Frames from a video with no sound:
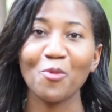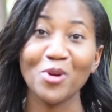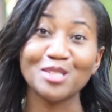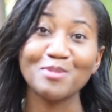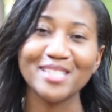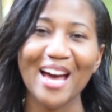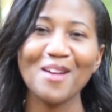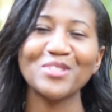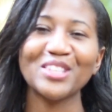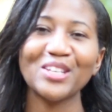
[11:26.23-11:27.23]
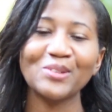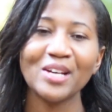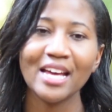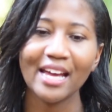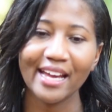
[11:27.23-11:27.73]
I want to spend time with
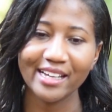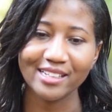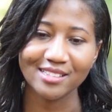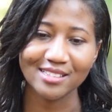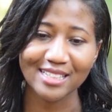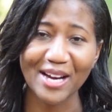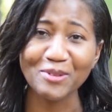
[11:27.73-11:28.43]
you, and